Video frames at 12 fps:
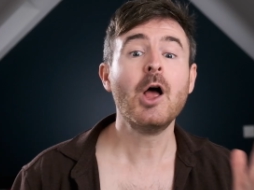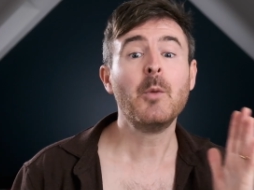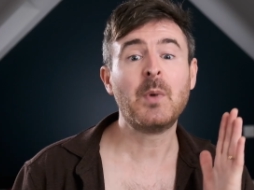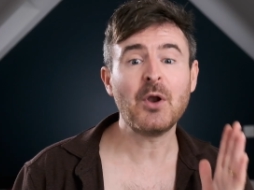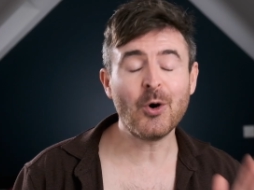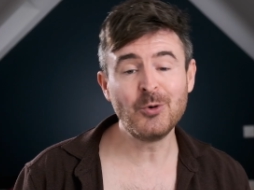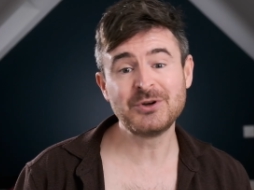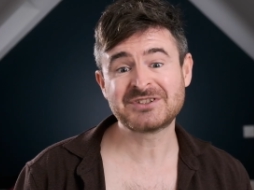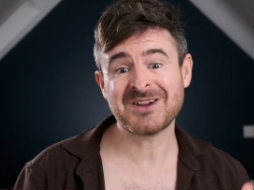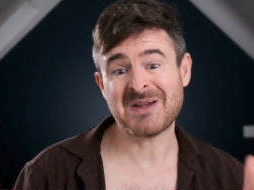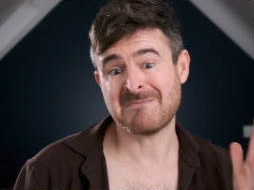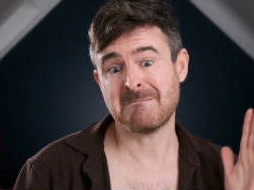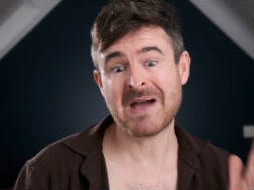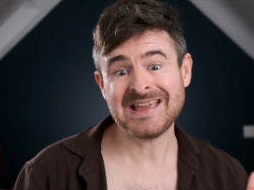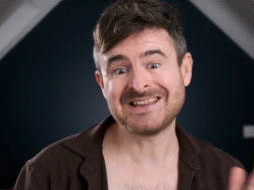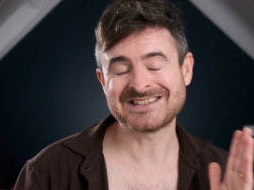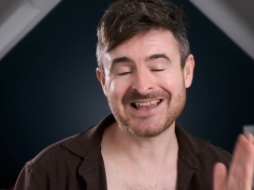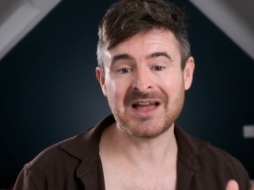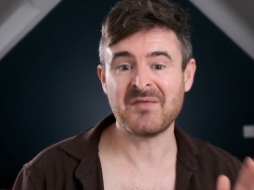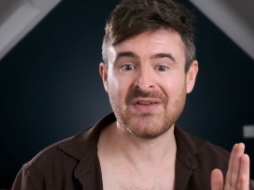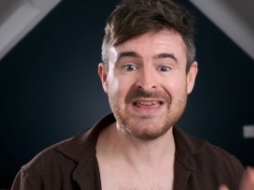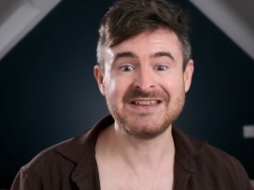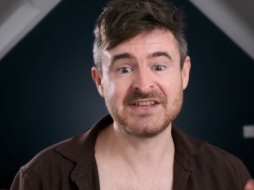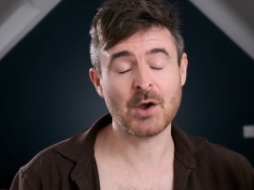but also it makes life
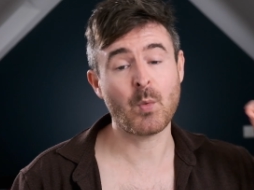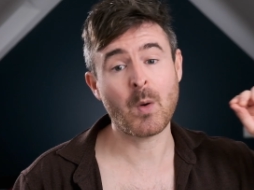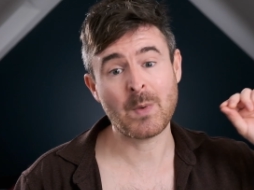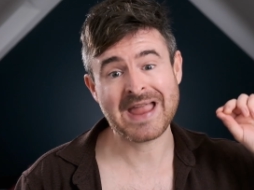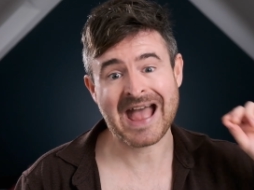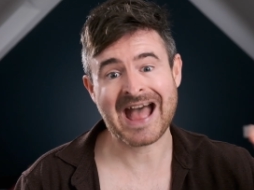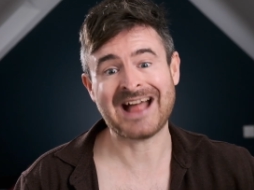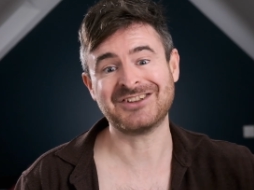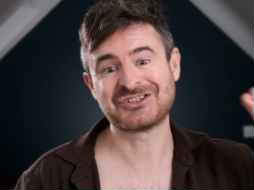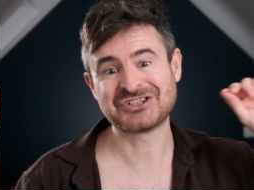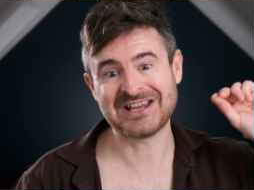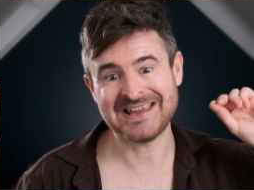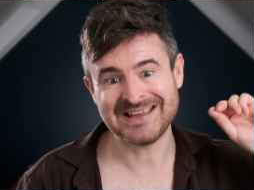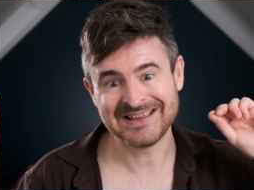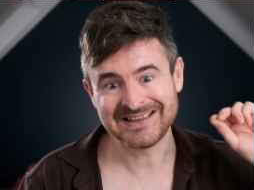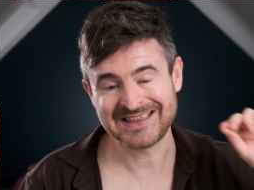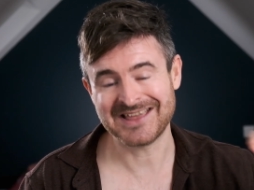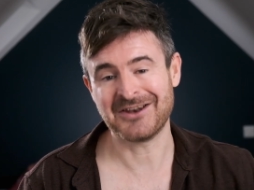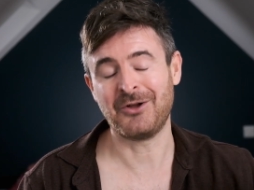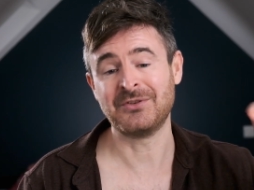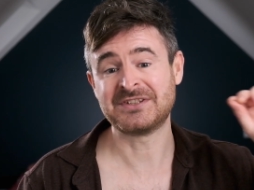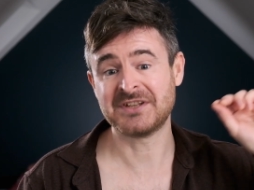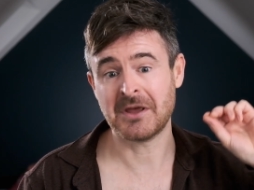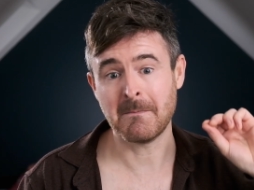easier when we actually get on
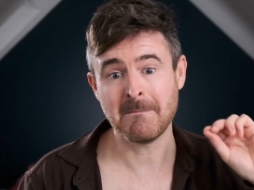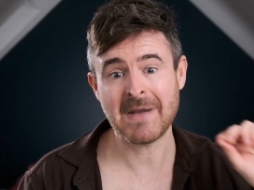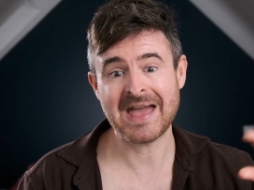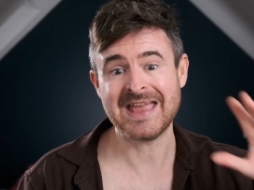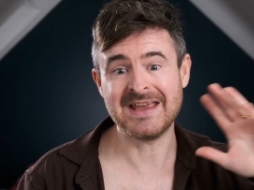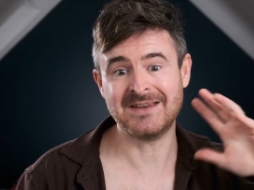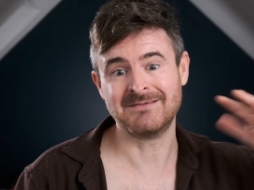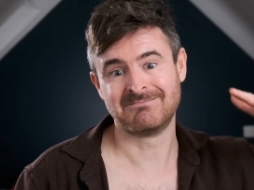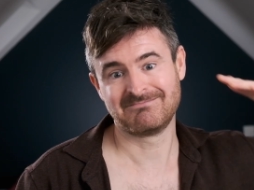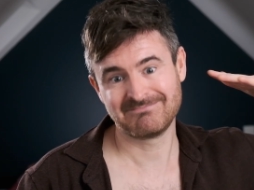to the main